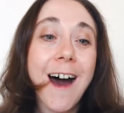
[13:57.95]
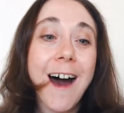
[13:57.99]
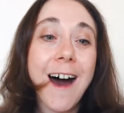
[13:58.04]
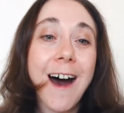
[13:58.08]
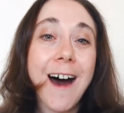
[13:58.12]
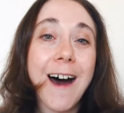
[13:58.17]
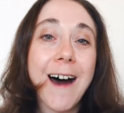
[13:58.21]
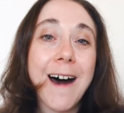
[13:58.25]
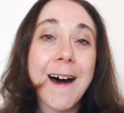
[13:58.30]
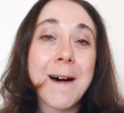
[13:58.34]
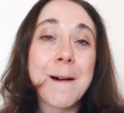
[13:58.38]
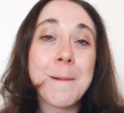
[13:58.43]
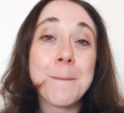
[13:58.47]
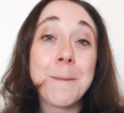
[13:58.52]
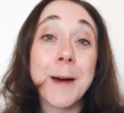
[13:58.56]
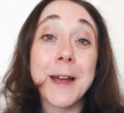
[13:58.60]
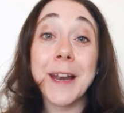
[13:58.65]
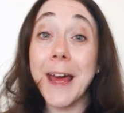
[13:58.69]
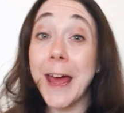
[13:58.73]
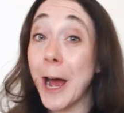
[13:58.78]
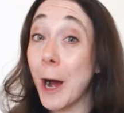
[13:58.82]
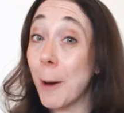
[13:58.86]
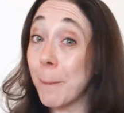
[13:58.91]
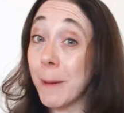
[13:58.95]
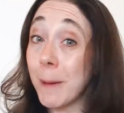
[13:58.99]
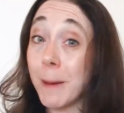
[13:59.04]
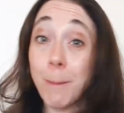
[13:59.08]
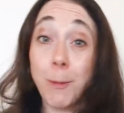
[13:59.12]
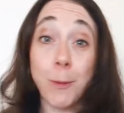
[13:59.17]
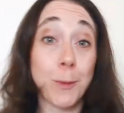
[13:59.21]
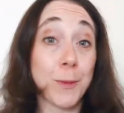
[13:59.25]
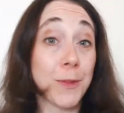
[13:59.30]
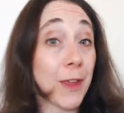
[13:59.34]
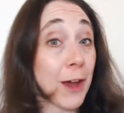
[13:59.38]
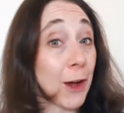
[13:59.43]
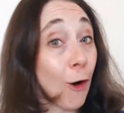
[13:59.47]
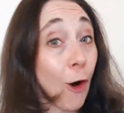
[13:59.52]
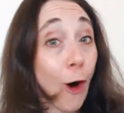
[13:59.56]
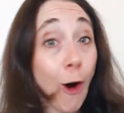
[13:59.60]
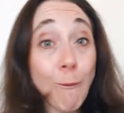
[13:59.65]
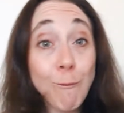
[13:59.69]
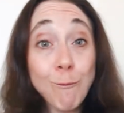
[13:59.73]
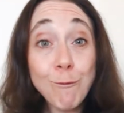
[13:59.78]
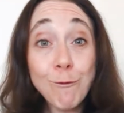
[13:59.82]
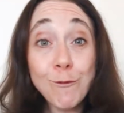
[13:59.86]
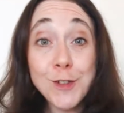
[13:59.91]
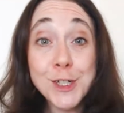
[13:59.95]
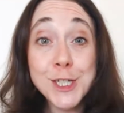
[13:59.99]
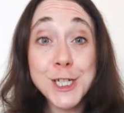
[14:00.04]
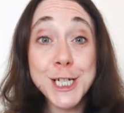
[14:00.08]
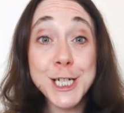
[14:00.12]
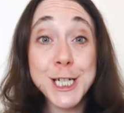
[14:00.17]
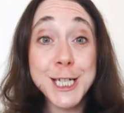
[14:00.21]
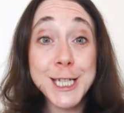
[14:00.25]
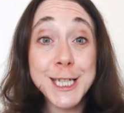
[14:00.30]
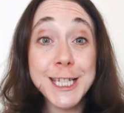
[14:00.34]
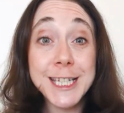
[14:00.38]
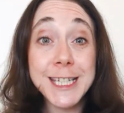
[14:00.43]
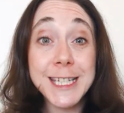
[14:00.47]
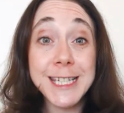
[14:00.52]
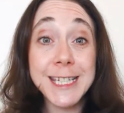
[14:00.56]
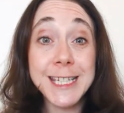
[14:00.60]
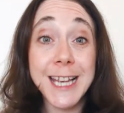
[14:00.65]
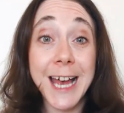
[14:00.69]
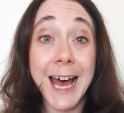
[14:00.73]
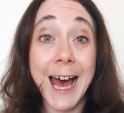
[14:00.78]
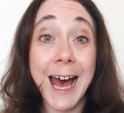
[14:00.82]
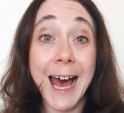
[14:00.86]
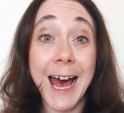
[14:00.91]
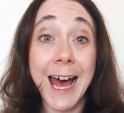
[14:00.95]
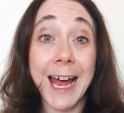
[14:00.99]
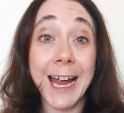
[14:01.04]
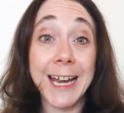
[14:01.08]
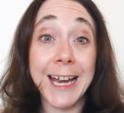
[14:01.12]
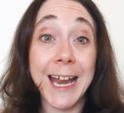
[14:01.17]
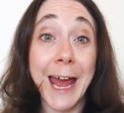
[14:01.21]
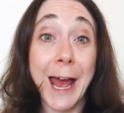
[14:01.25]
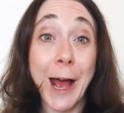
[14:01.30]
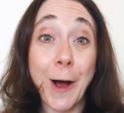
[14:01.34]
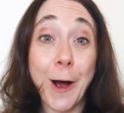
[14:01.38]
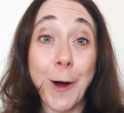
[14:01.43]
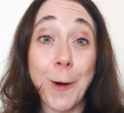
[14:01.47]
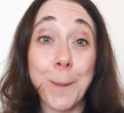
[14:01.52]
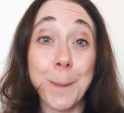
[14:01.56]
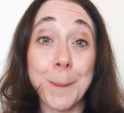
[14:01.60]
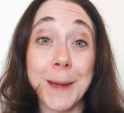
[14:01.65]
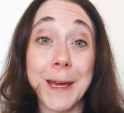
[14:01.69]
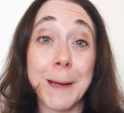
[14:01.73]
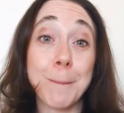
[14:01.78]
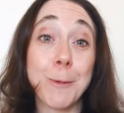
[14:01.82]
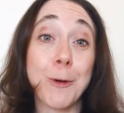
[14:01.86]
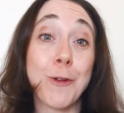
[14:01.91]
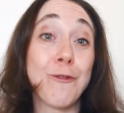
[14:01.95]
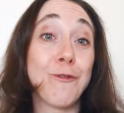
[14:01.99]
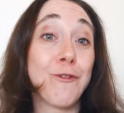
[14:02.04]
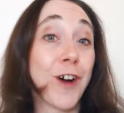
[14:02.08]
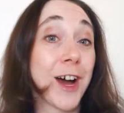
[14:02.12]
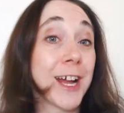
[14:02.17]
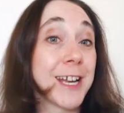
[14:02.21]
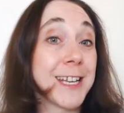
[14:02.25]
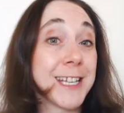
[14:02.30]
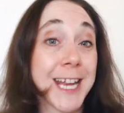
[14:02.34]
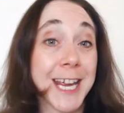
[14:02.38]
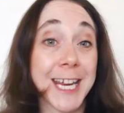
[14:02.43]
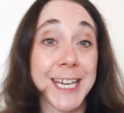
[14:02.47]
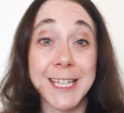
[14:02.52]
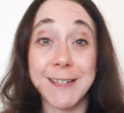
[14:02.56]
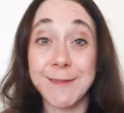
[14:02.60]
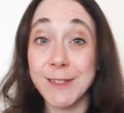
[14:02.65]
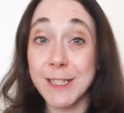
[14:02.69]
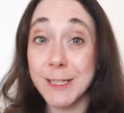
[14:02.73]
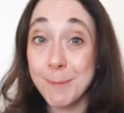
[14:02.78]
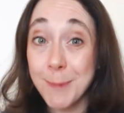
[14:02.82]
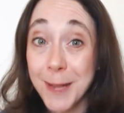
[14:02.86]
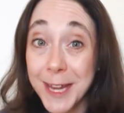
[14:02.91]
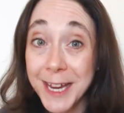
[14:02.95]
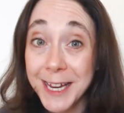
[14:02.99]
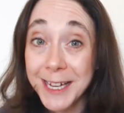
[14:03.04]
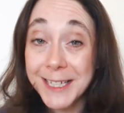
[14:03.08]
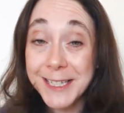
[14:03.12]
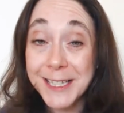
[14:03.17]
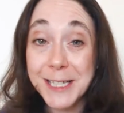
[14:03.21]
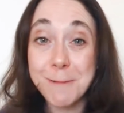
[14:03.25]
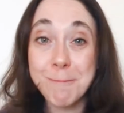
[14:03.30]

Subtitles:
And I help people with their confidence and help people find native speakers to